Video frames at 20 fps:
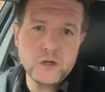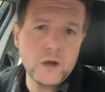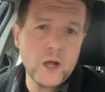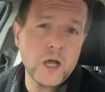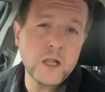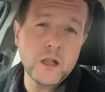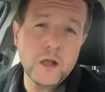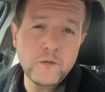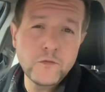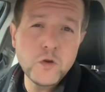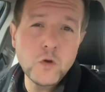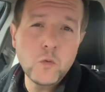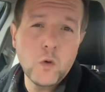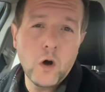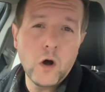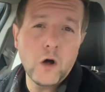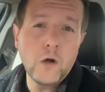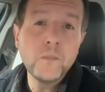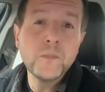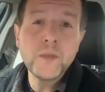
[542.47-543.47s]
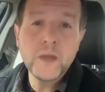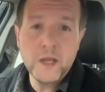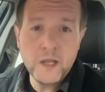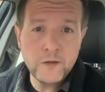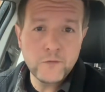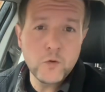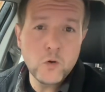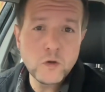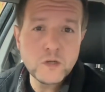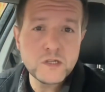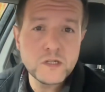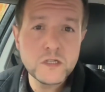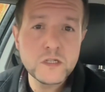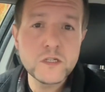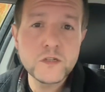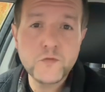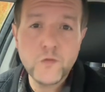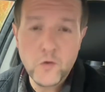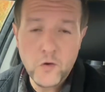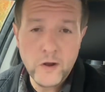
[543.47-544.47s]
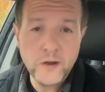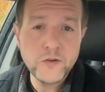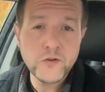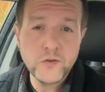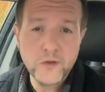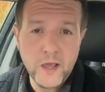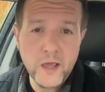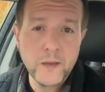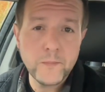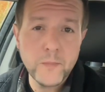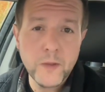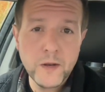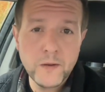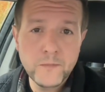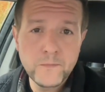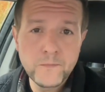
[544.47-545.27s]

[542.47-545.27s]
I love you all, and of course, this is for entertainment.